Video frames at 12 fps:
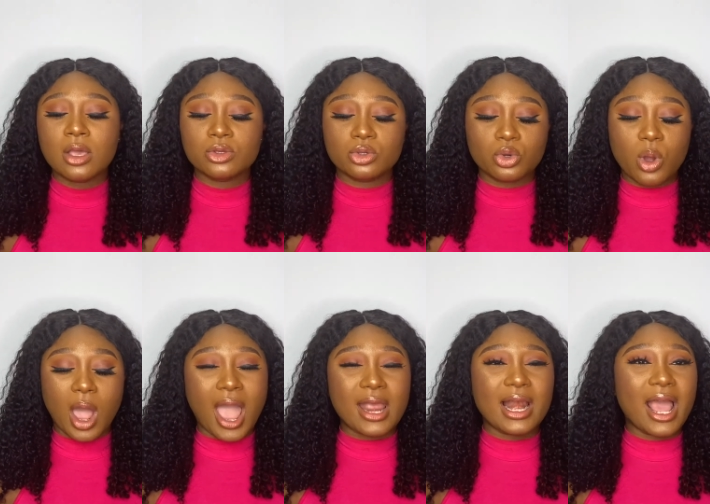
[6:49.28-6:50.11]
So
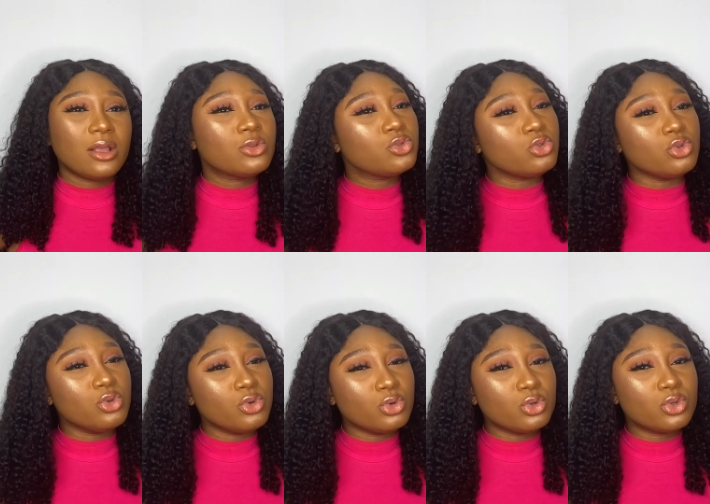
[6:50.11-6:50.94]
I like to
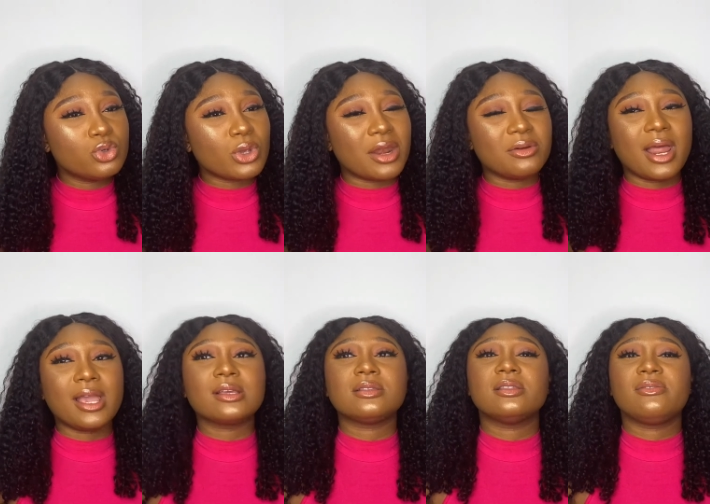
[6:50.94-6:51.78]
use, I don't
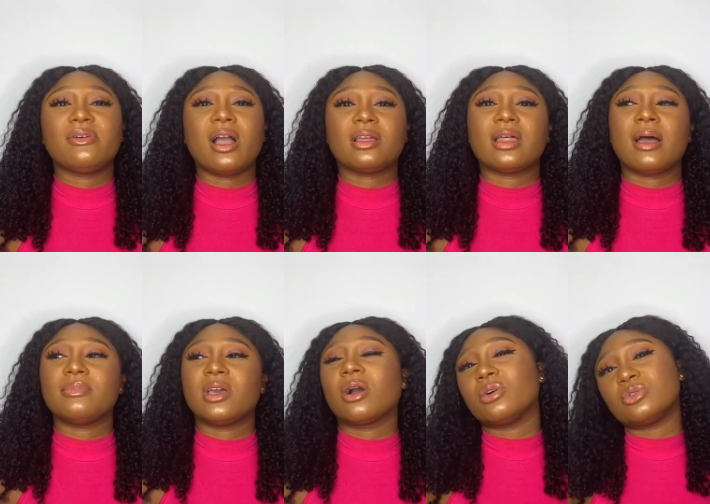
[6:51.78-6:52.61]
like the fact that
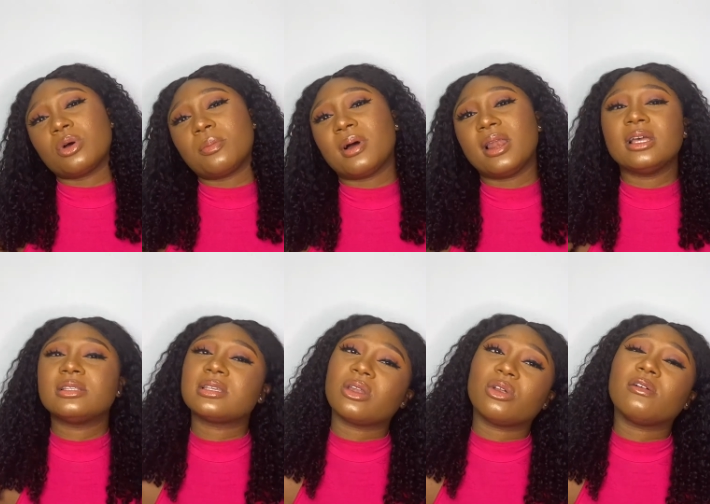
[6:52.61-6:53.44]
there are contour
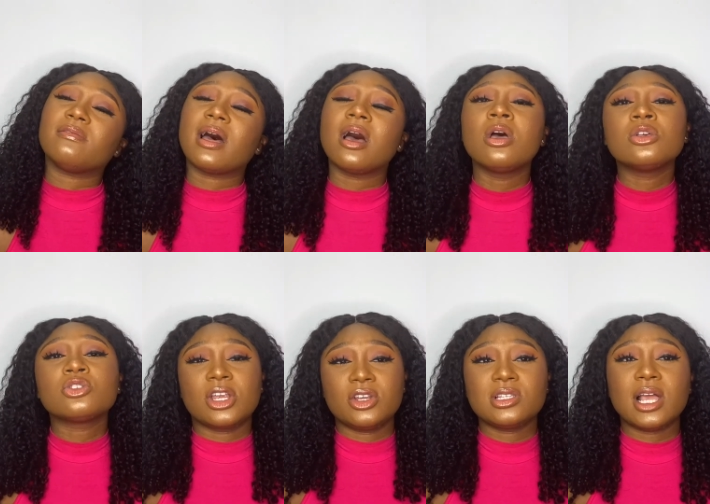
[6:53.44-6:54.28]
palettes and all of that,
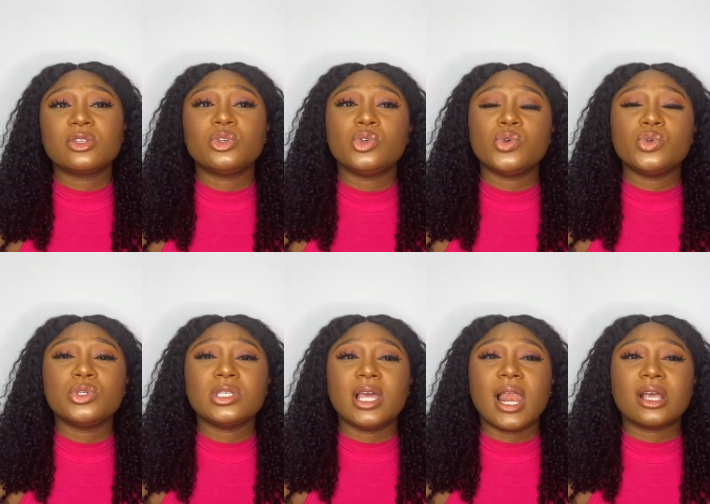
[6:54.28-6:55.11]
so I just like to
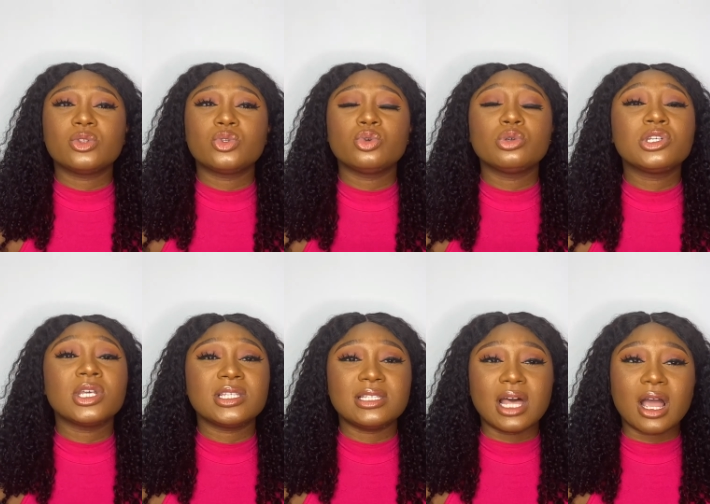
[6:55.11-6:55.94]
use like two
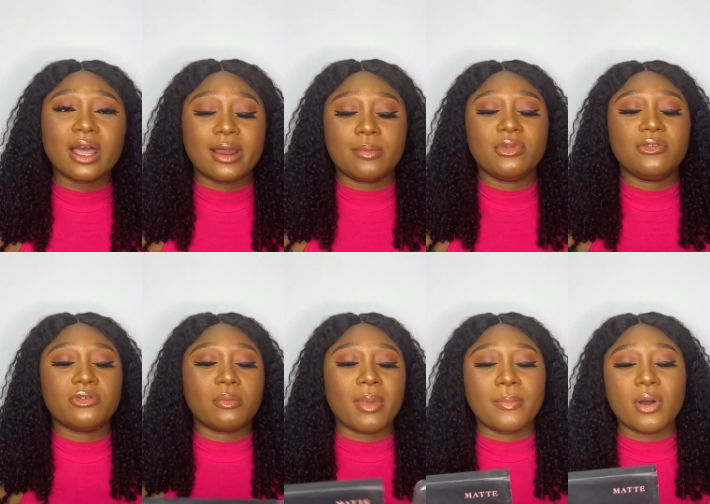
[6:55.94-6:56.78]
shades that had me
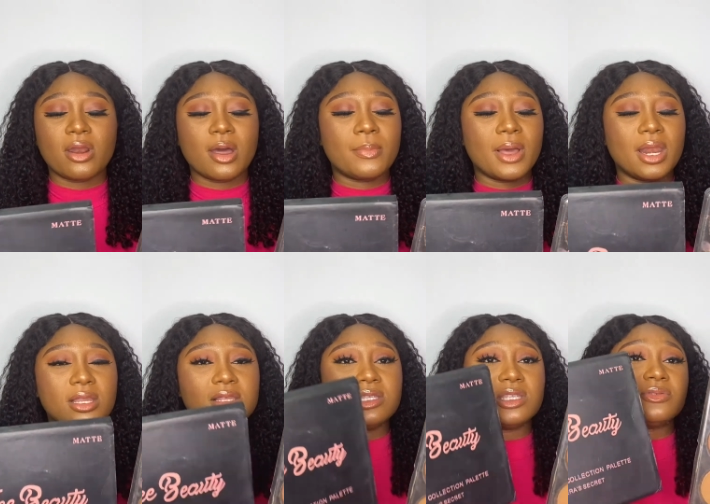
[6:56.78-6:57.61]
from my powder palette.
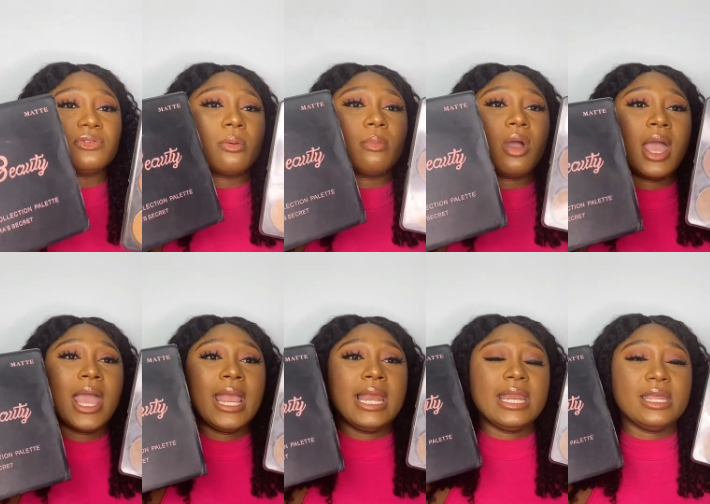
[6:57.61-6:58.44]
This is from
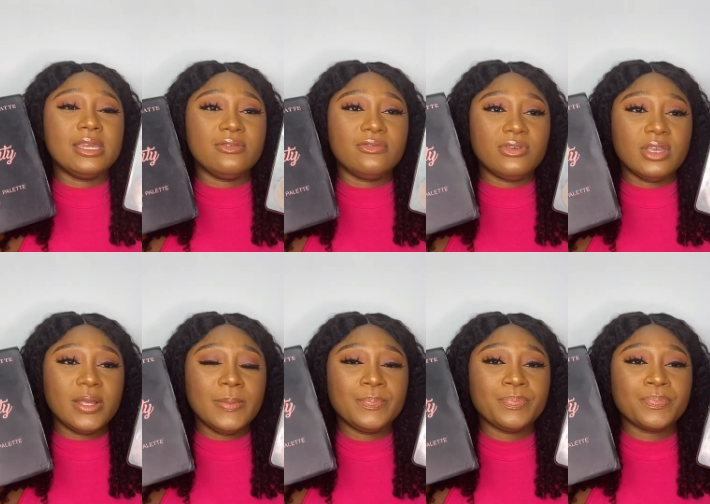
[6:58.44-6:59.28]
Ladyvee.
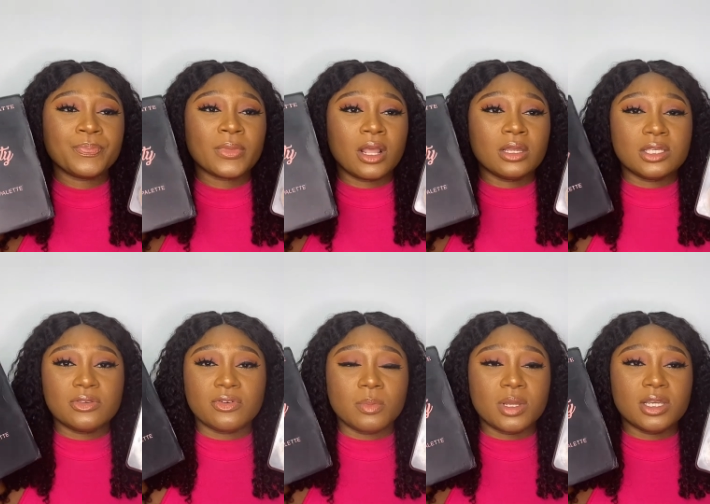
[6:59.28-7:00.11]
This is
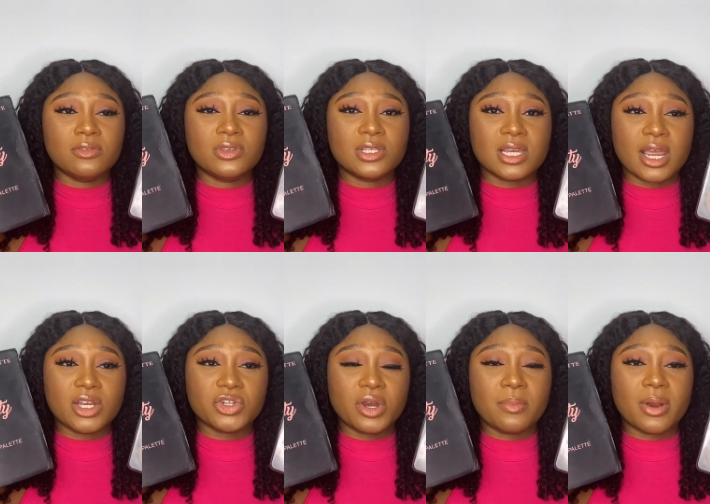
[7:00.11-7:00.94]
from Ladyvee, is a Nigerian